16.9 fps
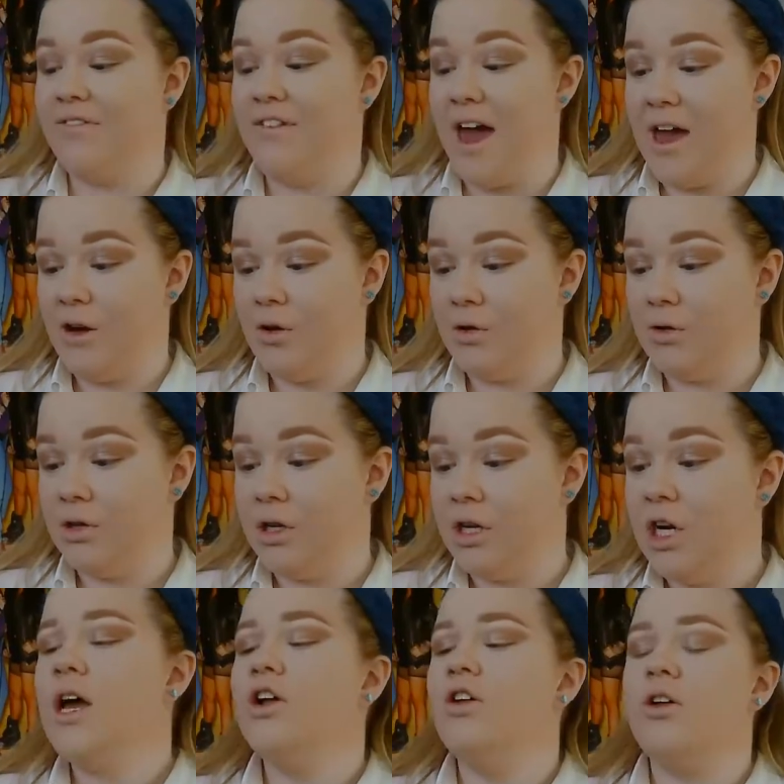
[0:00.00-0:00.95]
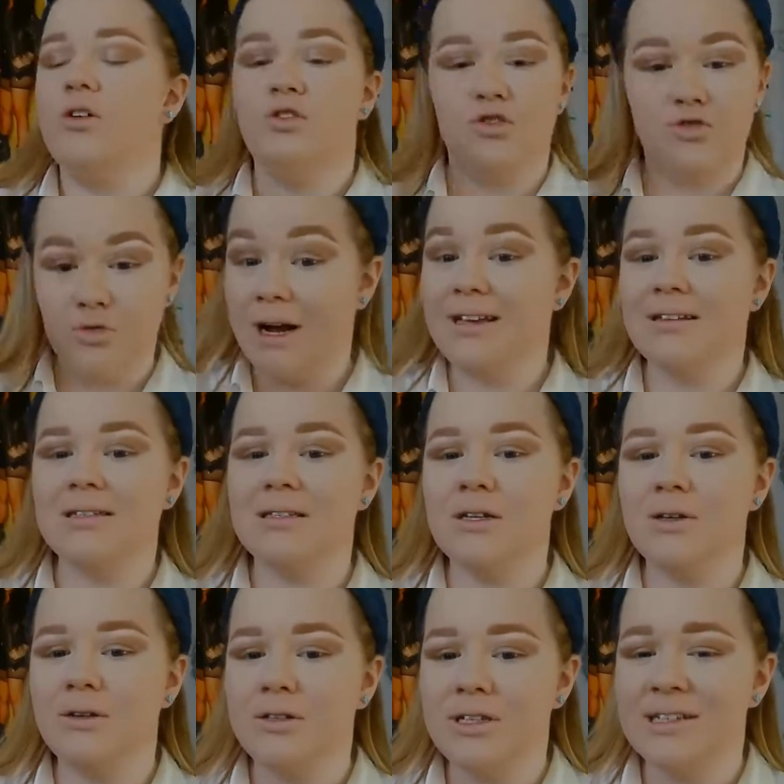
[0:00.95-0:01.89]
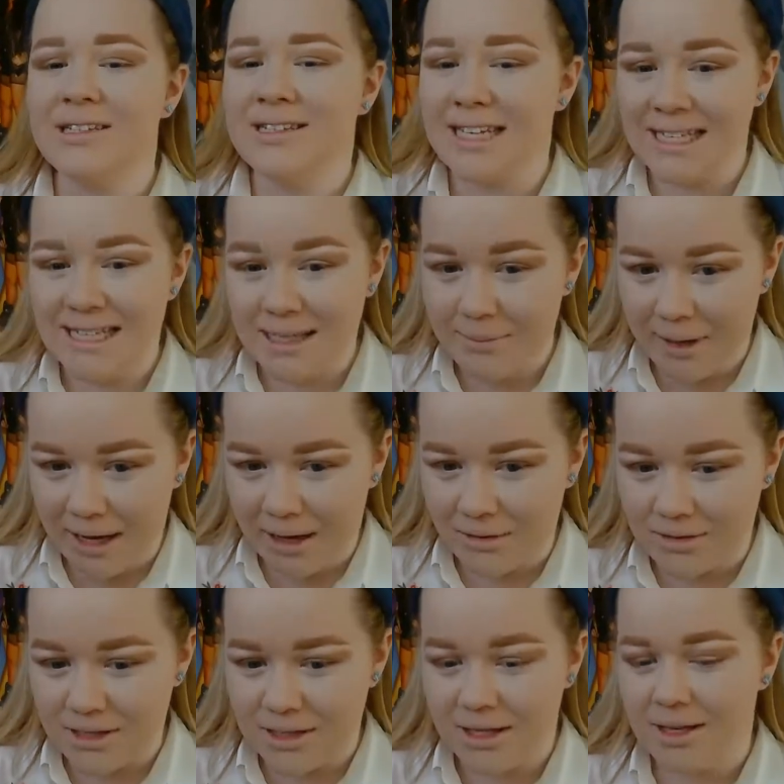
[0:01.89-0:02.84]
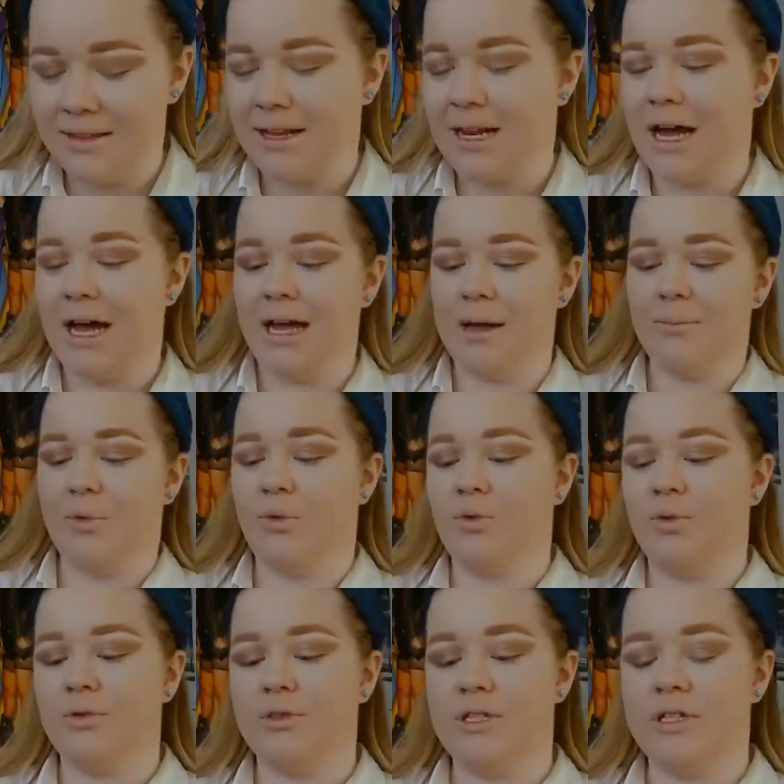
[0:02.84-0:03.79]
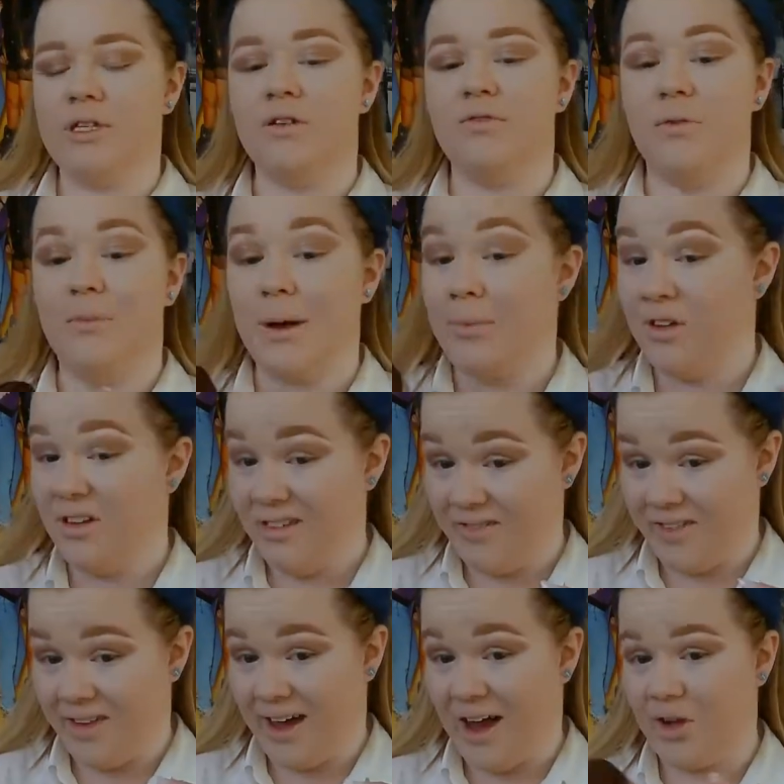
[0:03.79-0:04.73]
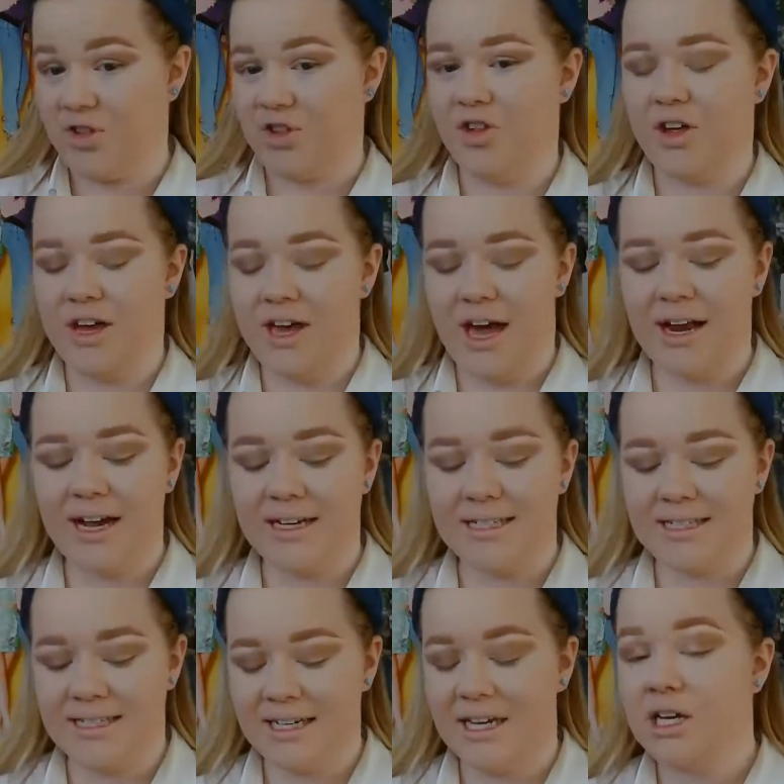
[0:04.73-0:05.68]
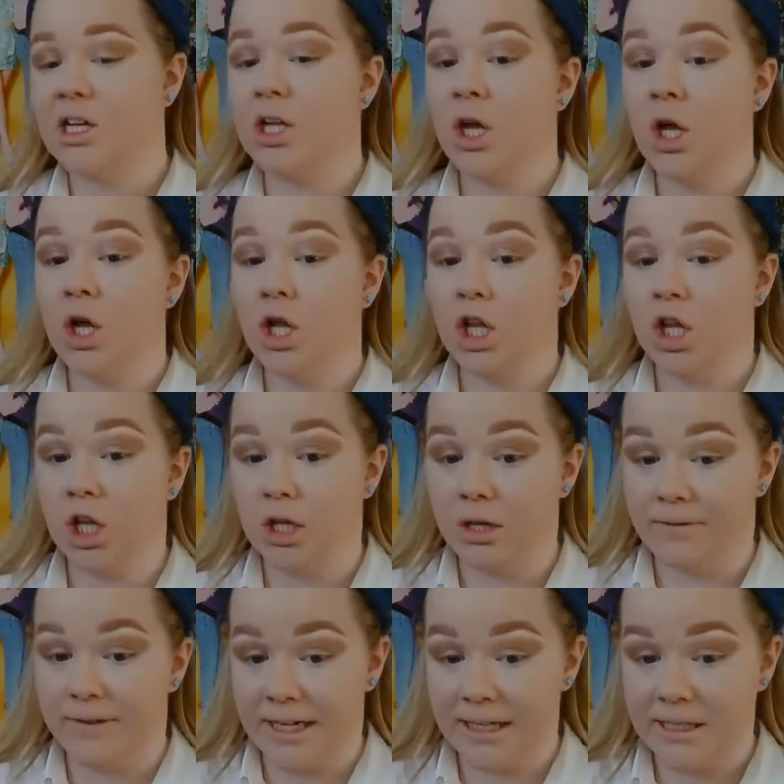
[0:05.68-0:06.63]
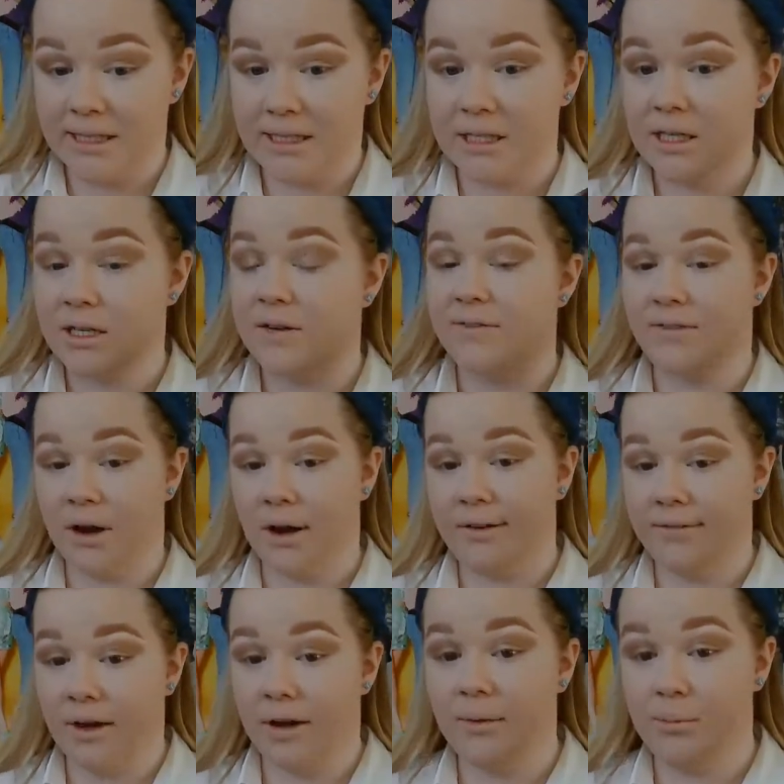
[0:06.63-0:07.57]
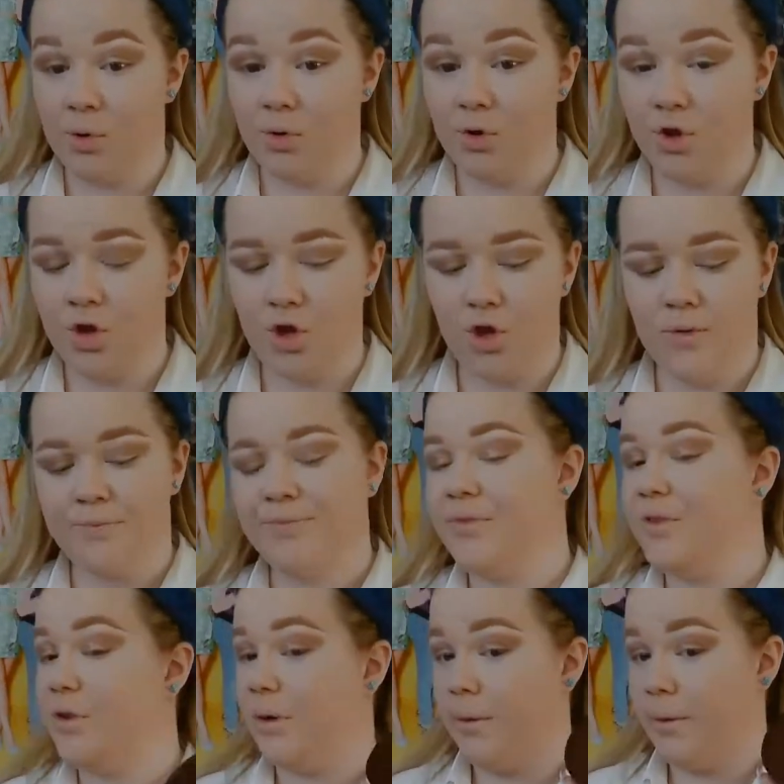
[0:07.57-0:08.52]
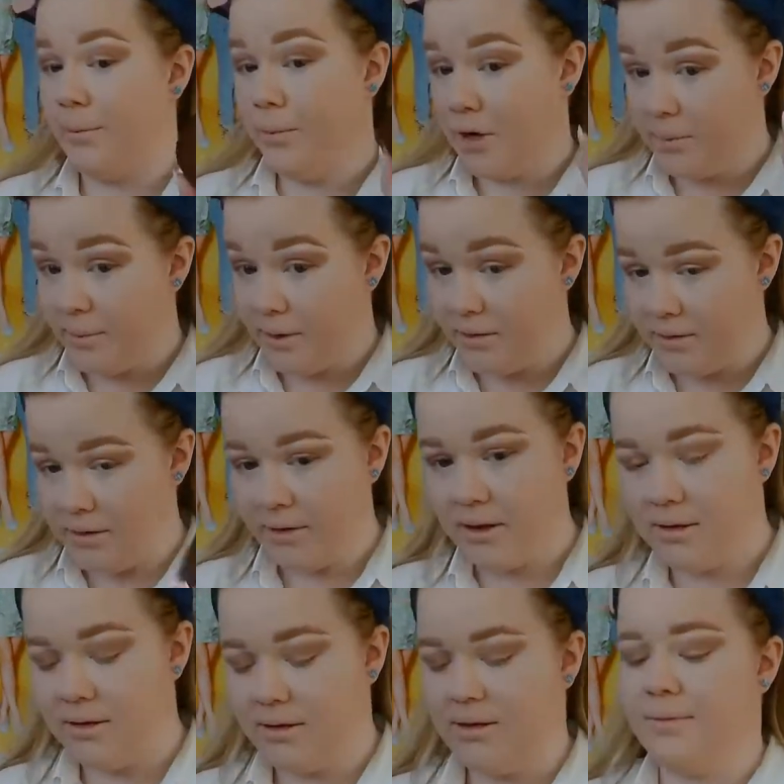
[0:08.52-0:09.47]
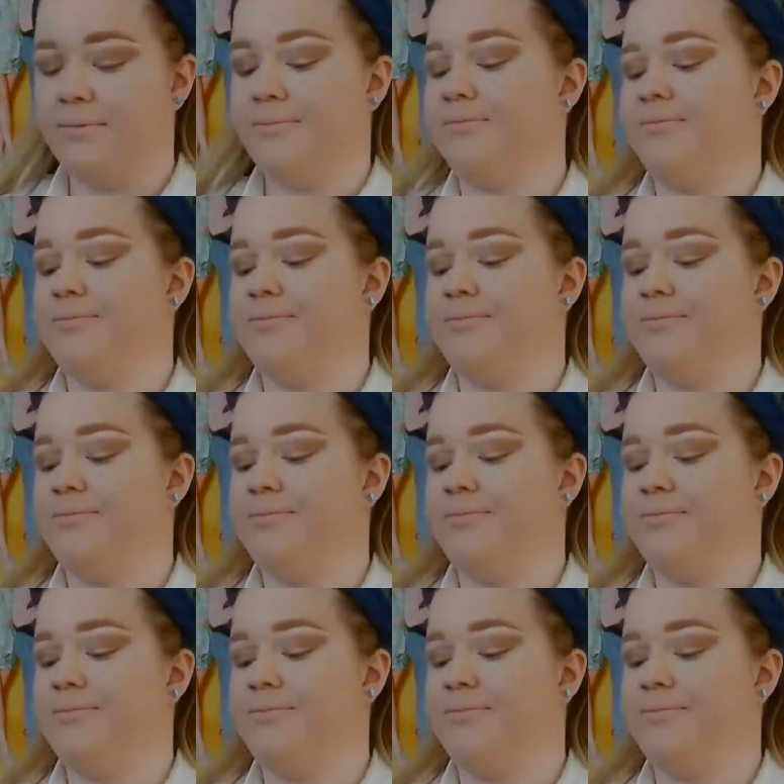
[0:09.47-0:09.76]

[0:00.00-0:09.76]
Veil translucent setting powder that I bought for my birthday actually, and I still love it very, very much. So we're going to be using this.